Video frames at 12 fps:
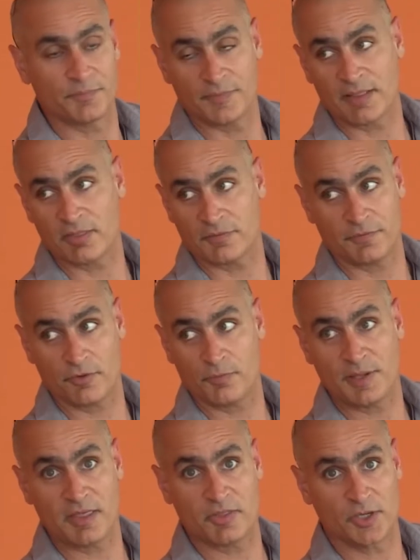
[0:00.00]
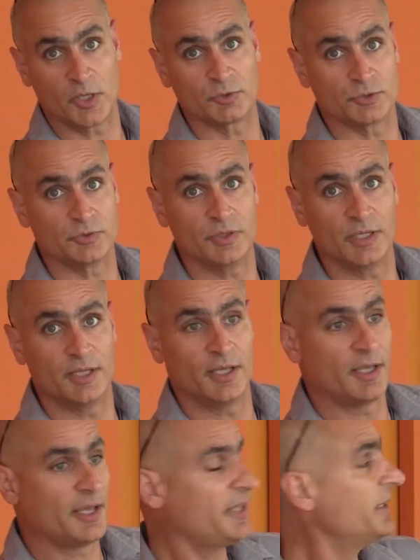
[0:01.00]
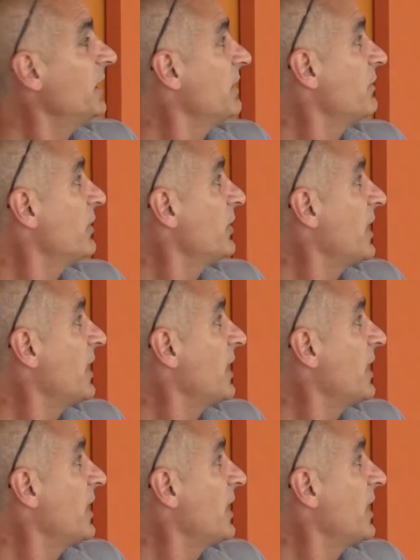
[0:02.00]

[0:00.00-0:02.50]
That's the first place they go to. In the liver,